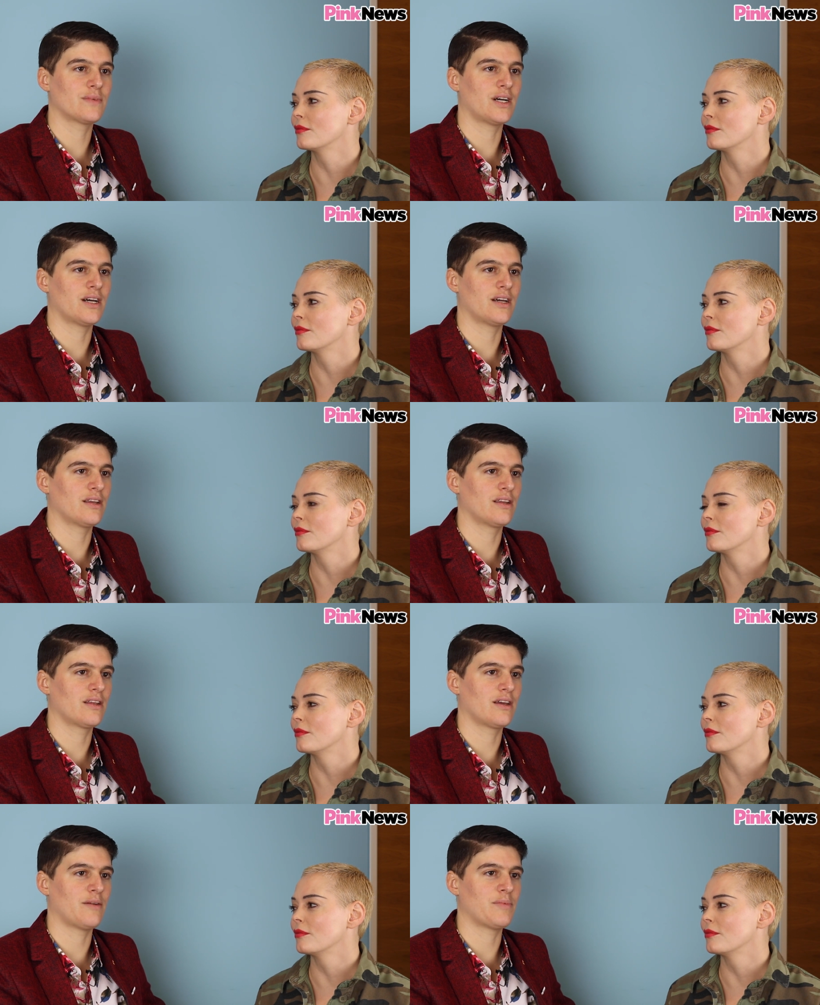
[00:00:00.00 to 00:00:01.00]
Speaker 1: uh,
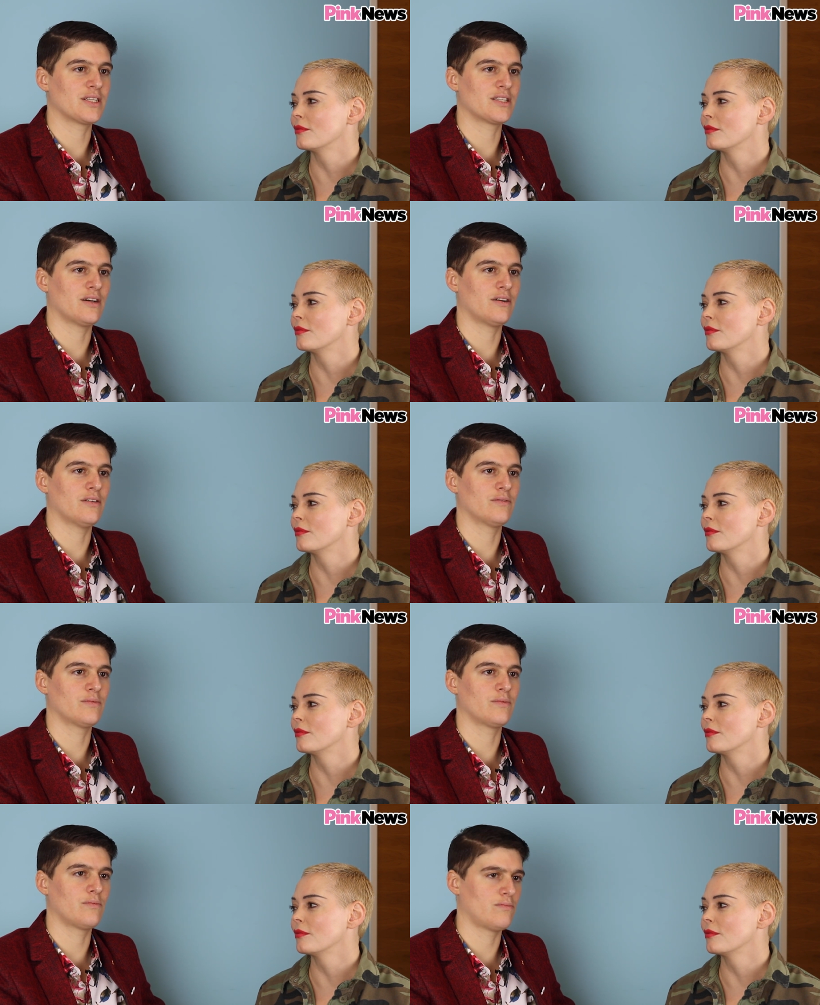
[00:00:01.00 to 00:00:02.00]
up
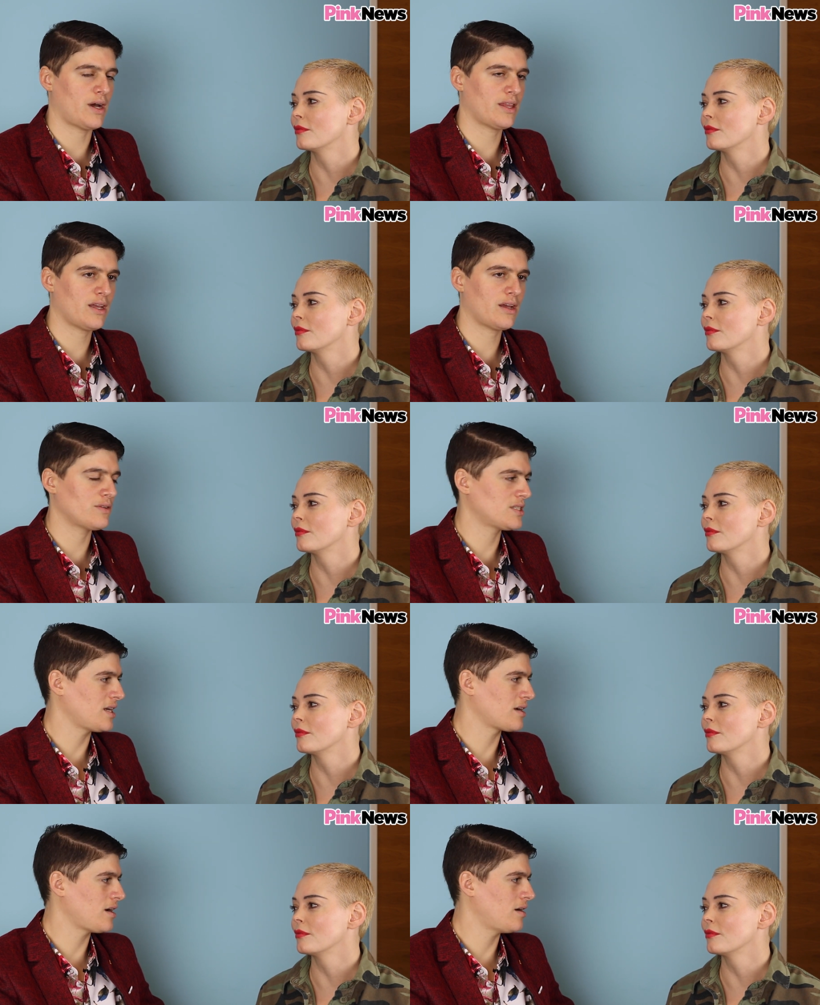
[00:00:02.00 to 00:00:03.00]
until I think I would
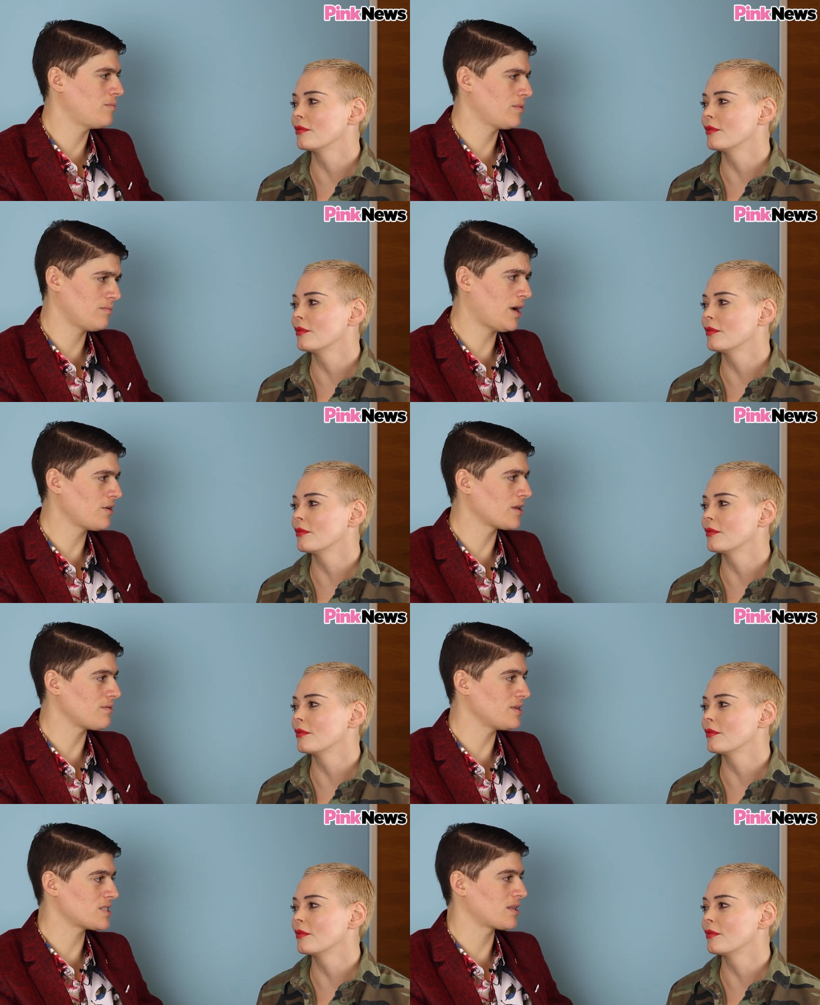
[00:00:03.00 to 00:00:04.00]
say a
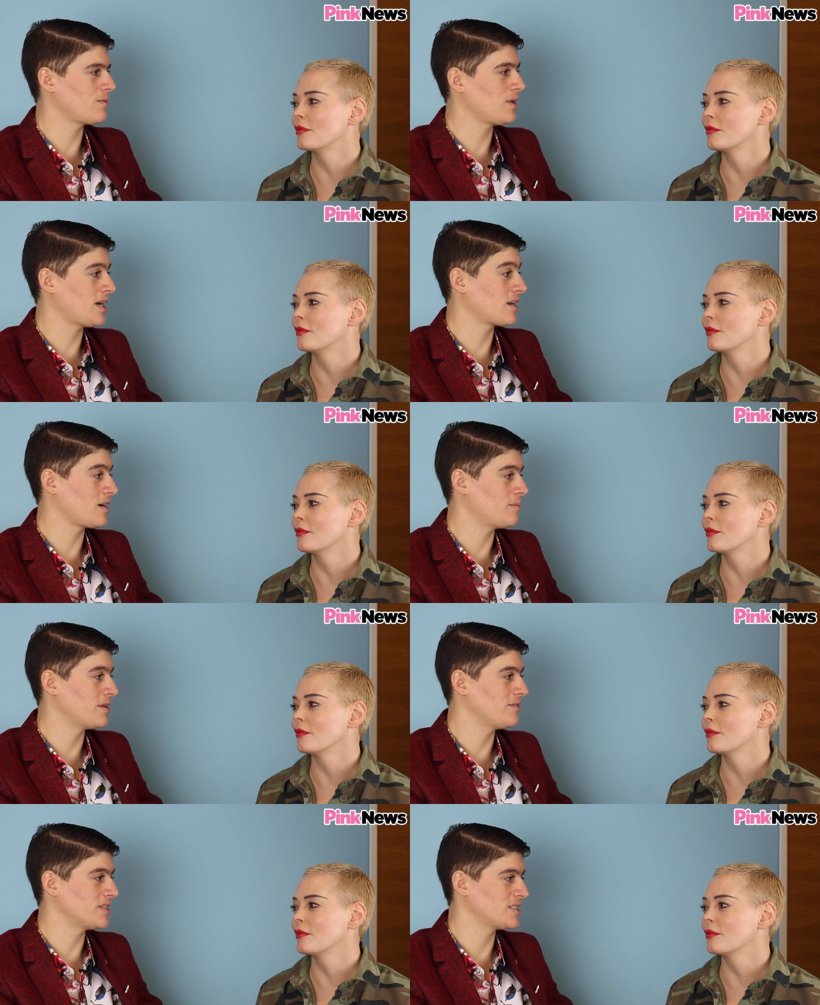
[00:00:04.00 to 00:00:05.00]
moderately recently we had a
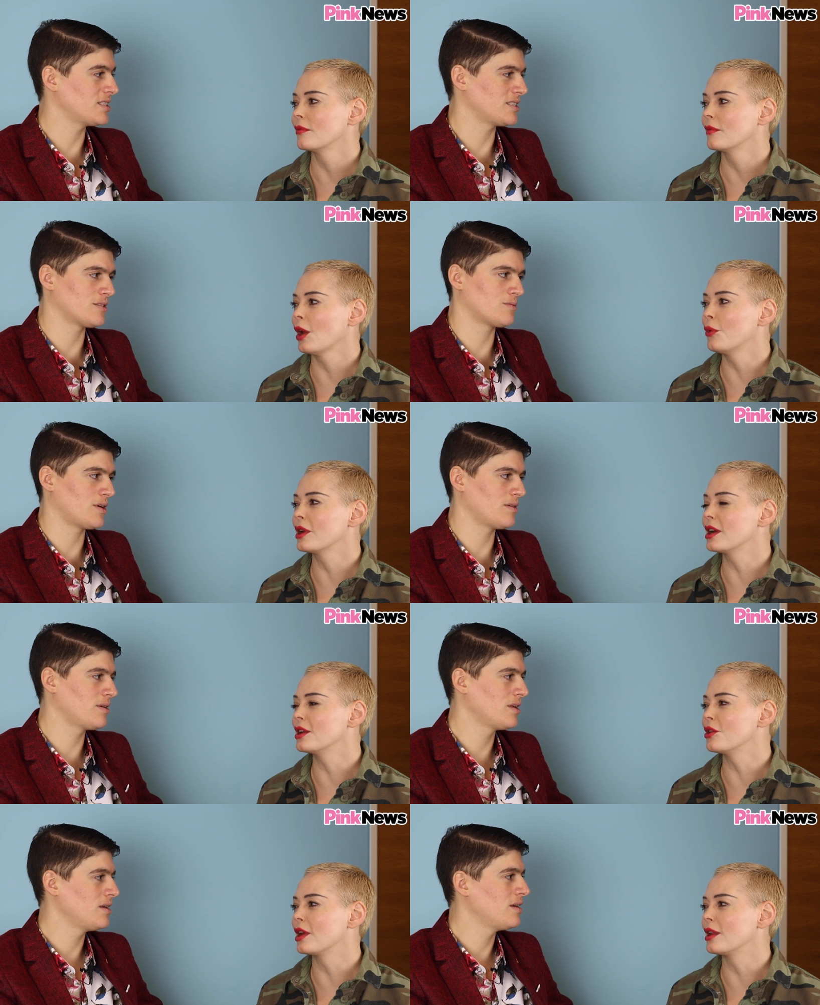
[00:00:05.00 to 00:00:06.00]
couple of incidences. And we got
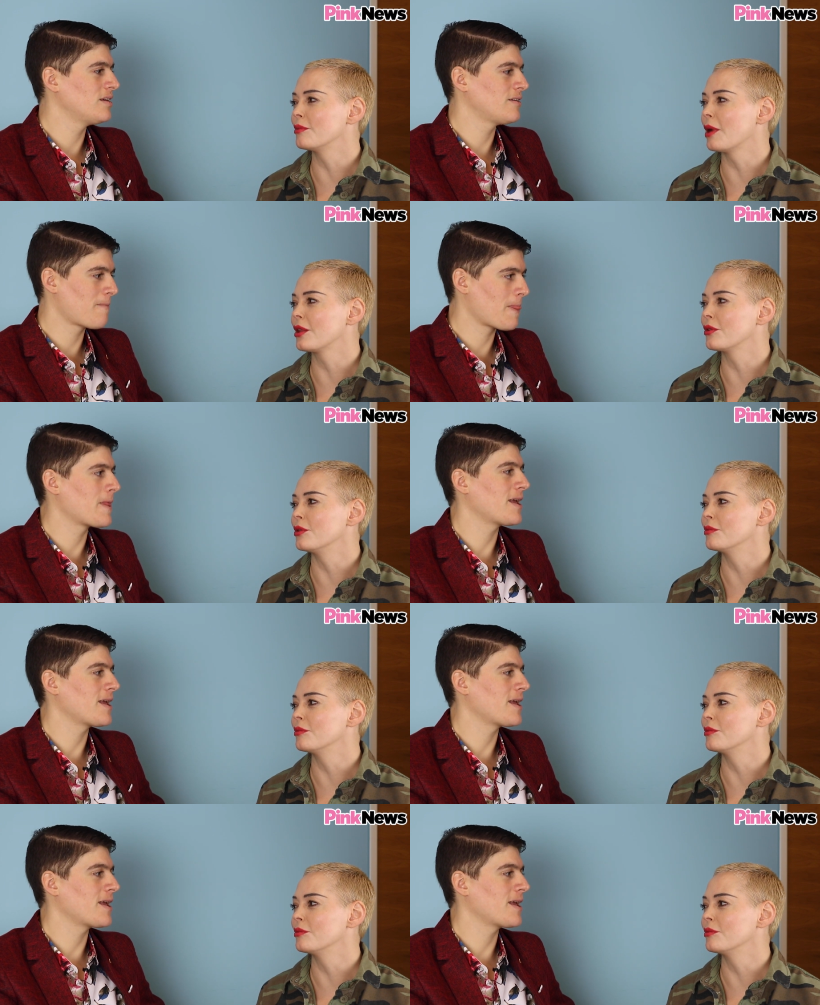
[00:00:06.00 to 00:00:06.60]
Speaker 2: yelled at in the bathroom.